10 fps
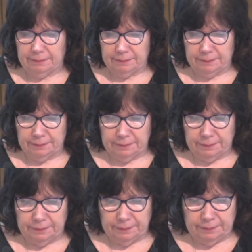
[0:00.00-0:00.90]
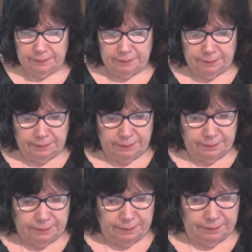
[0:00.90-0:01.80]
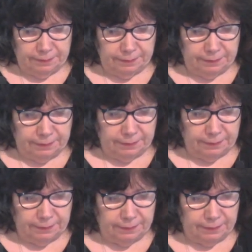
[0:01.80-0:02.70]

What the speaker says: Nobody speaks.